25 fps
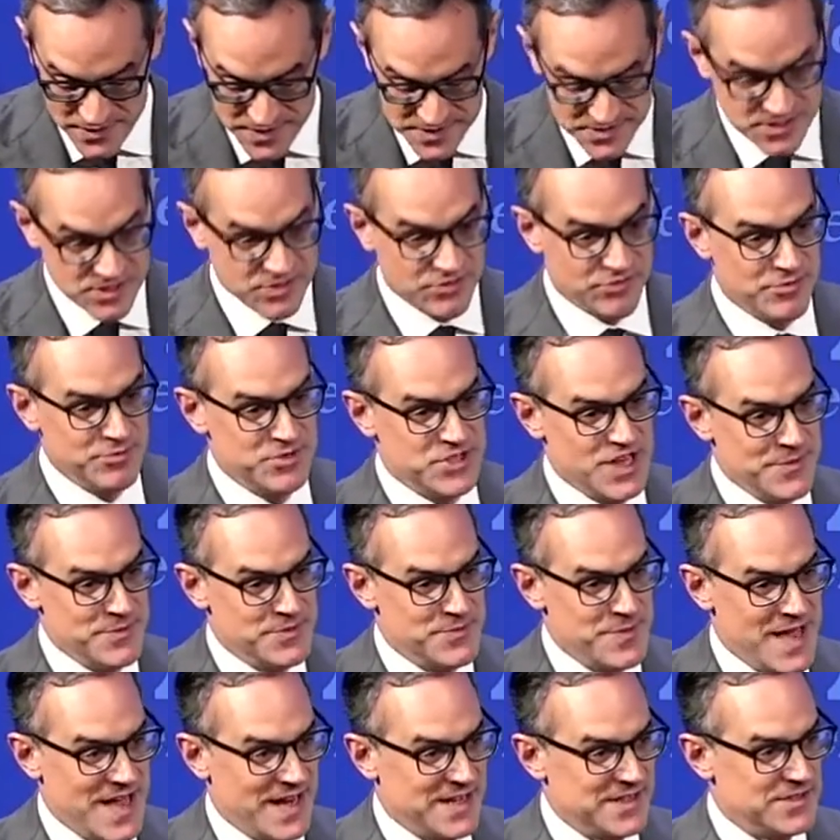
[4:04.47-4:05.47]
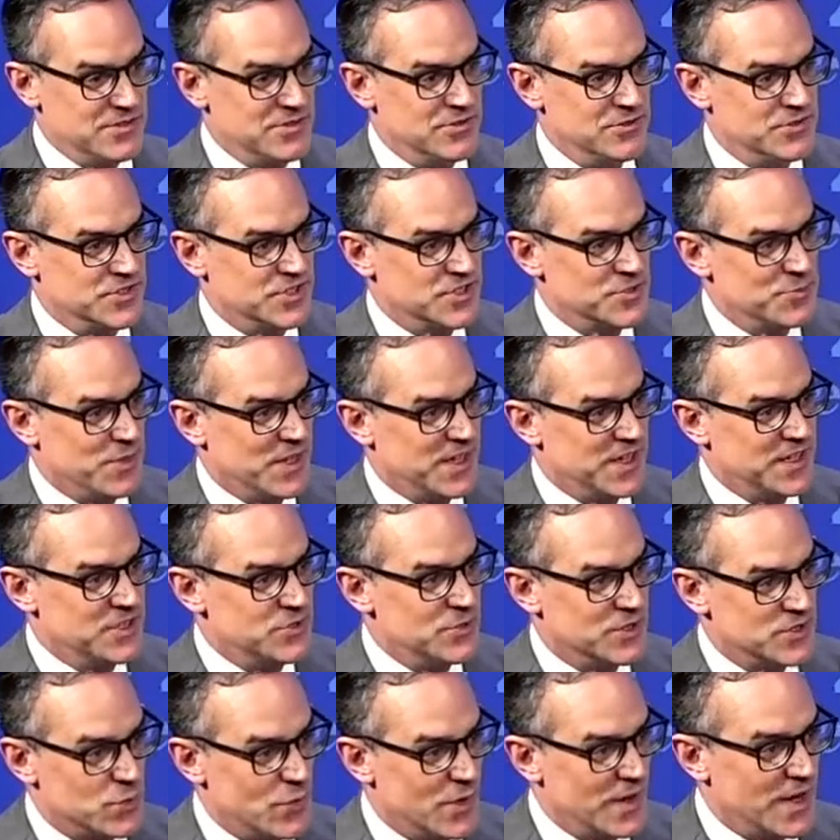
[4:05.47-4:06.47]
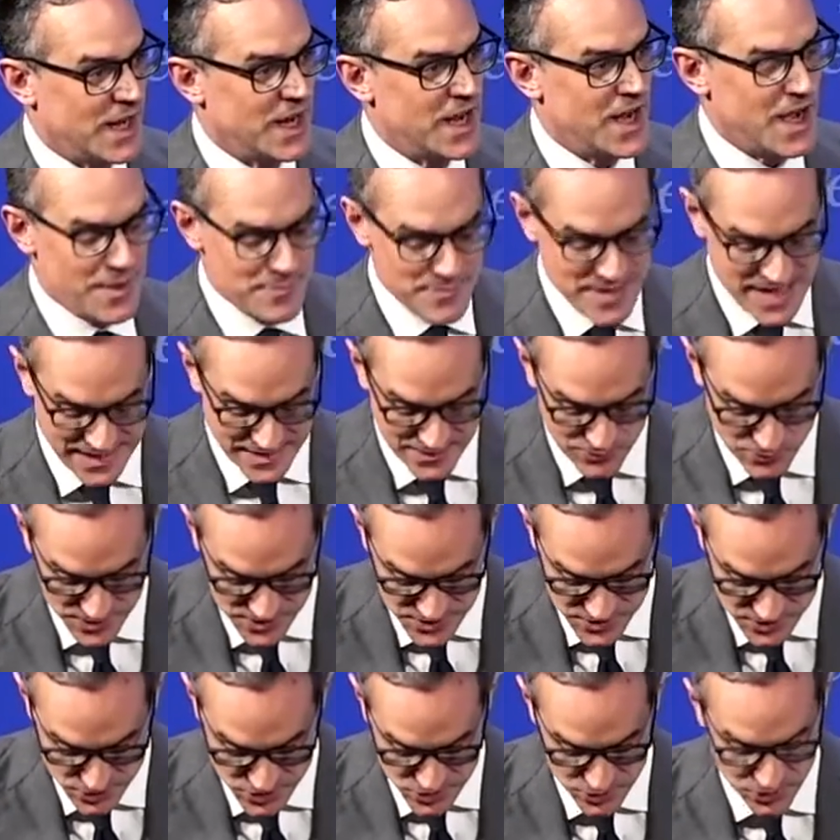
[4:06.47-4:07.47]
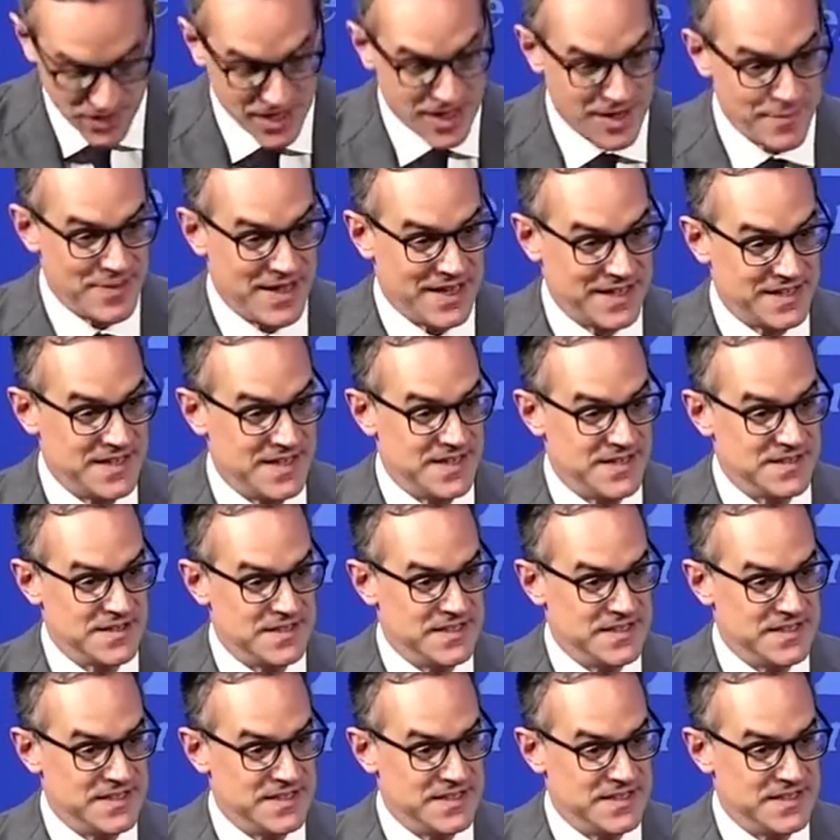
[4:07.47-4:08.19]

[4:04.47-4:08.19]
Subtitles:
This is from James Madison, who's explaining to us what a social compact is.